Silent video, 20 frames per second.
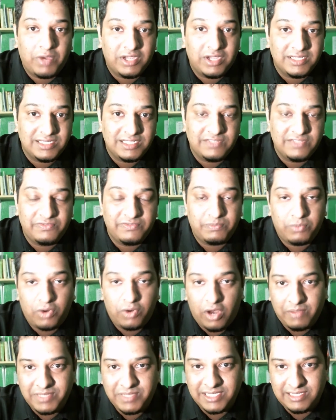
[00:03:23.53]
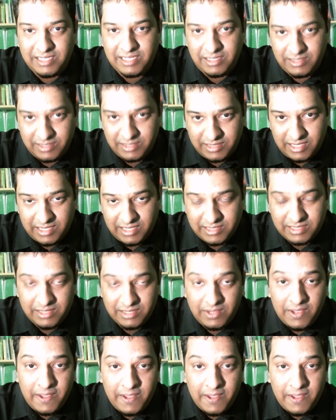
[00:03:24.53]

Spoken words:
positive, promising results.